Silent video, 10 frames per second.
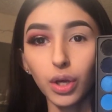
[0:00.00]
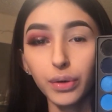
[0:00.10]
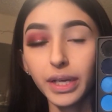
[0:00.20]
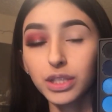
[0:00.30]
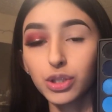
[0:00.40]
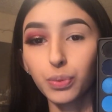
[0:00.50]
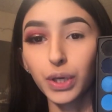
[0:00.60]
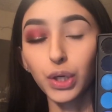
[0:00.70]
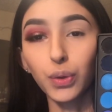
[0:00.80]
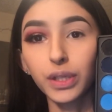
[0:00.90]
Okay, so
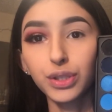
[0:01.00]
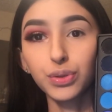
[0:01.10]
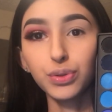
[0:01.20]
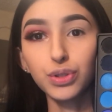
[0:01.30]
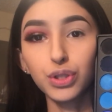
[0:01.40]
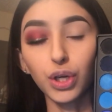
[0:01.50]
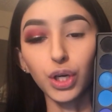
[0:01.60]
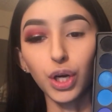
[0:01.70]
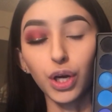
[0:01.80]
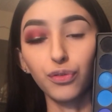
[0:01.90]
we're going to
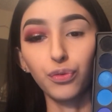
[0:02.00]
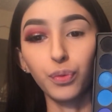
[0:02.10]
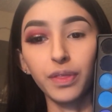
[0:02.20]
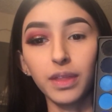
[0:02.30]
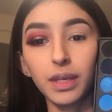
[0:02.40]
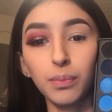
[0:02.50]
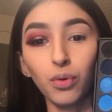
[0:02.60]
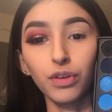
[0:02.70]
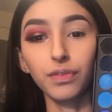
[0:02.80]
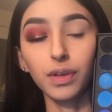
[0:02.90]
start off with the
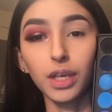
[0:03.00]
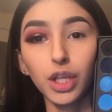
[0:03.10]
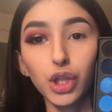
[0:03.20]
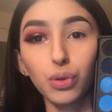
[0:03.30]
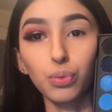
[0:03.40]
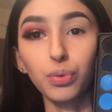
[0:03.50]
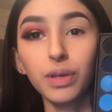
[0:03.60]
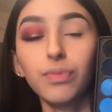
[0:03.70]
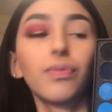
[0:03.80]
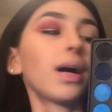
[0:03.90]
Morphe
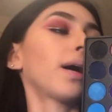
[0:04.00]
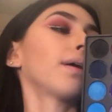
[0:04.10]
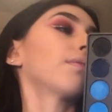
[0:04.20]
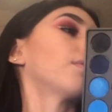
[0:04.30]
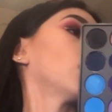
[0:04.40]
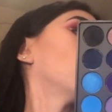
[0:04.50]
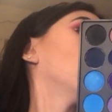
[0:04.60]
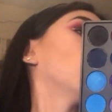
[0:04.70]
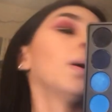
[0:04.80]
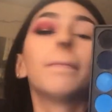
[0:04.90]
35B
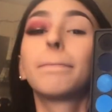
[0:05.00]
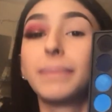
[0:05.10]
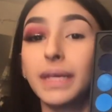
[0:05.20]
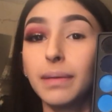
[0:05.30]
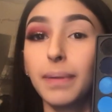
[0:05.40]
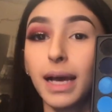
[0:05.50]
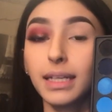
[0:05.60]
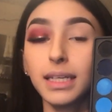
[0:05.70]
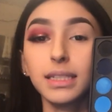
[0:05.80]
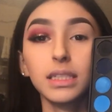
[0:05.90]

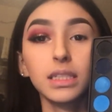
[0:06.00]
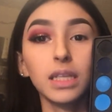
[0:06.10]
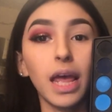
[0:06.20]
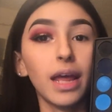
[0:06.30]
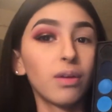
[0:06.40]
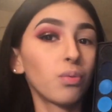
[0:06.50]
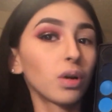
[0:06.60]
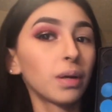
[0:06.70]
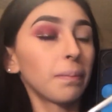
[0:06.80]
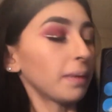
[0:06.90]
palette, and we're
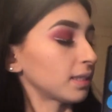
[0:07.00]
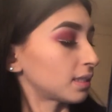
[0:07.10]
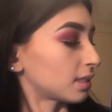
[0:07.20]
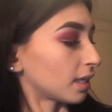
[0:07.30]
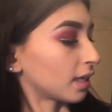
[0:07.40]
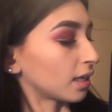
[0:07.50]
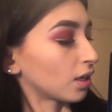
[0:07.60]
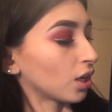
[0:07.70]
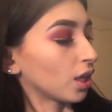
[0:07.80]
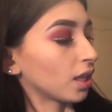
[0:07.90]
gonna mix in
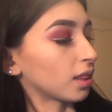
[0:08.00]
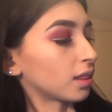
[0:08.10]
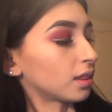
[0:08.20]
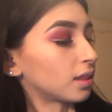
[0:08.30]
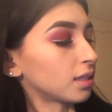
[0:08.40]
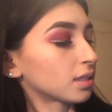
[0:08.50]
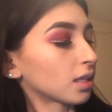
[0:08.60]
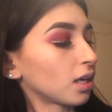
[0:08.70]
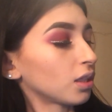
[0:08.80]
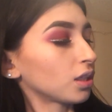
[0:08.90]
this
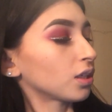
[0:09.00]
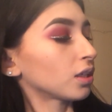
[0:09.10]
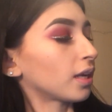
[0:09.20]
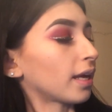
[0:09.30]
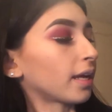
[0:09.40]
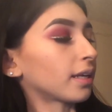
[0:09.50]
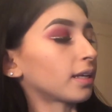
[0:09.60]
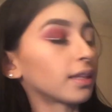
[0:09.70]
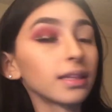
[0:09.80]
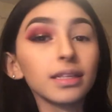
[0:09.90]
color
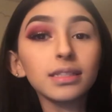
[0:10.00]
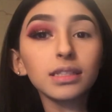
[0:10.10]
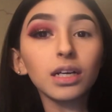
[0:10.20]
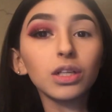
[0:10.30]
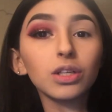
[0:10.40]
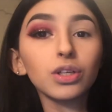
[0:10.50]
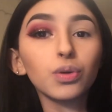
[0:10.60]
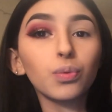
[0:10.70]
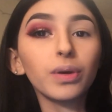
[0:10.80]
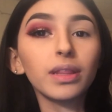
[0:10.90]
and this color
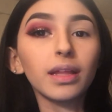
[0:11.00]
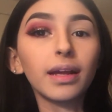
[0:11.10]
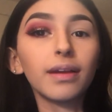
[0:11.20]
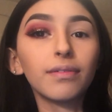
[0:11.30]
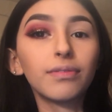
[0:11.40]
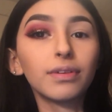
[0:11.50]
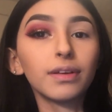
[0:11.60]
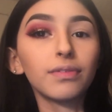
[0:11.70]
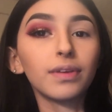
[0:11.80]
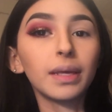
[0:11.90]
with a
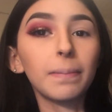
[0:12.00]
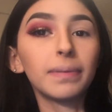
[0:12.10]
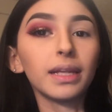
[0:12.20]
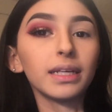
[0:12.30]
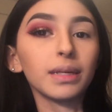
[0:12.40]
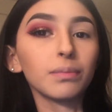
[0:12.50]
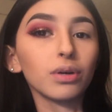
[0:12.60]
fluffy blending